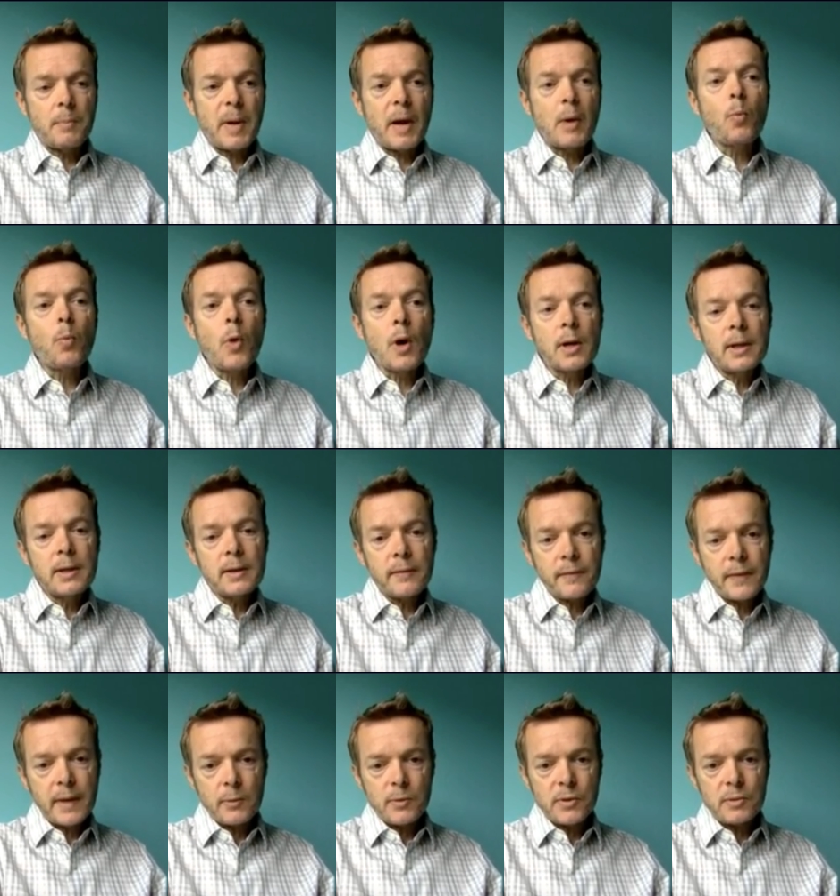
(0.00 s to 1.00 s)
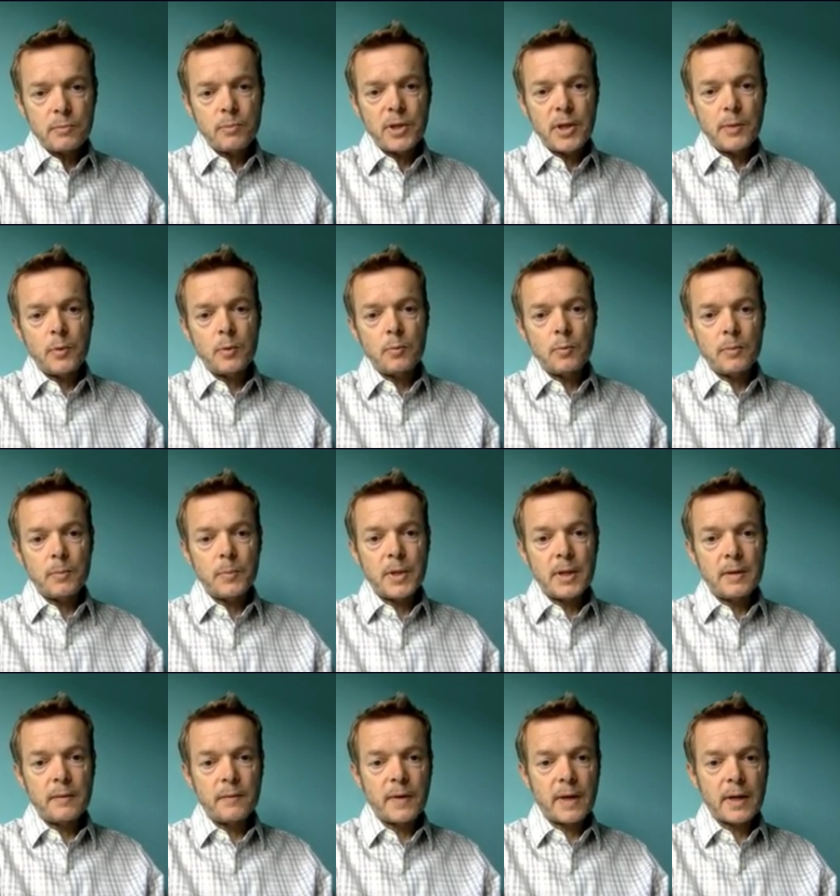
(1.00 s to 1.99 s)
about one in a thousand people would
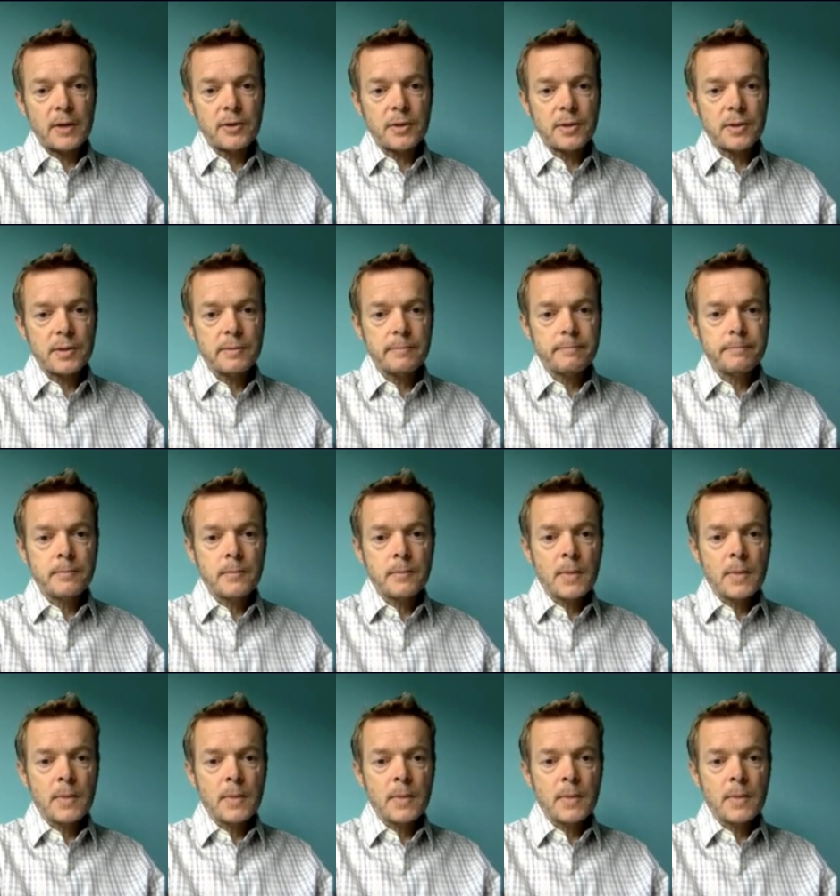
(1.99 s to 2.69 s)
be infectious.